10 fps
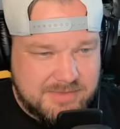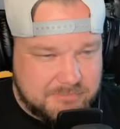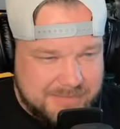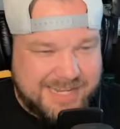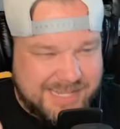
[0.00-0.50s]

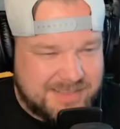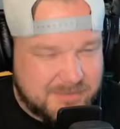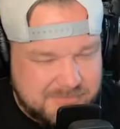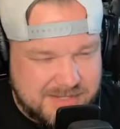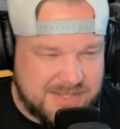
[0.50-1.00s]
than making
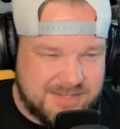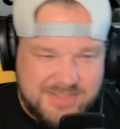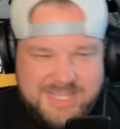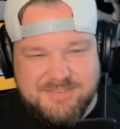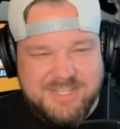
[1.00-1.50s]
them and then
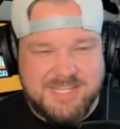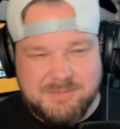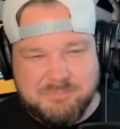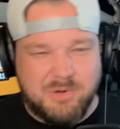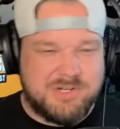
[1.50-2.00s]
leaving the
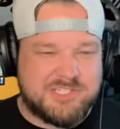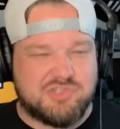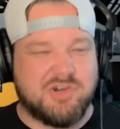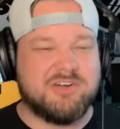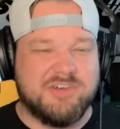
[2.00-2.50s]
opponent
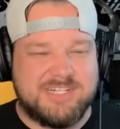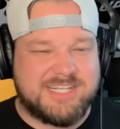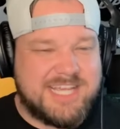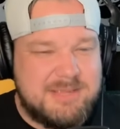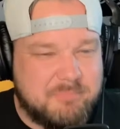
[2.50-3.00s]
struggling
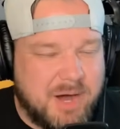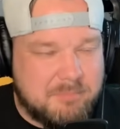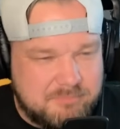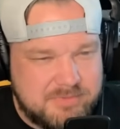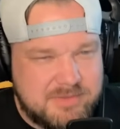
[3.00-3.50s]
to keep up.